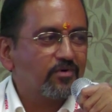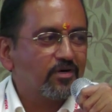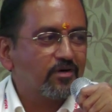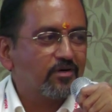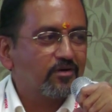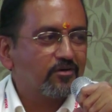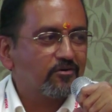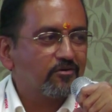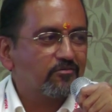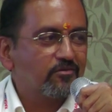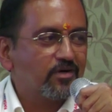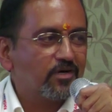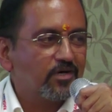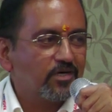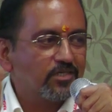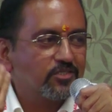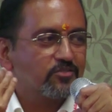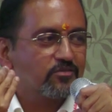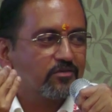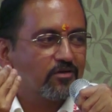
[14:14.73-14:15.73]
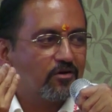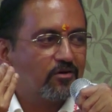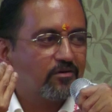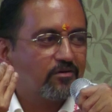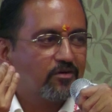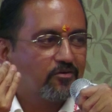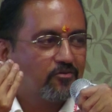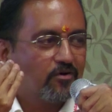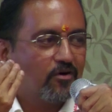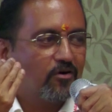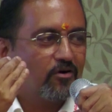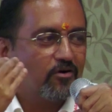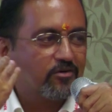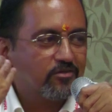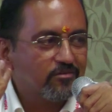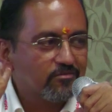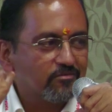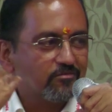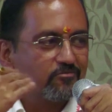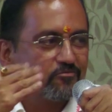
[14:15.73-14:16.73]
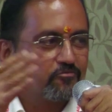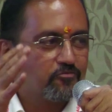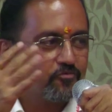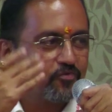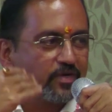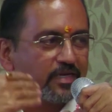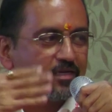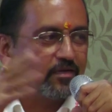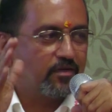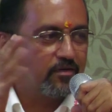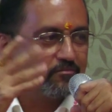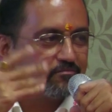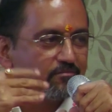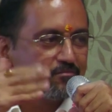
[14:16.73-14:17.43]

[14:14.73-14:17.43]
us on free,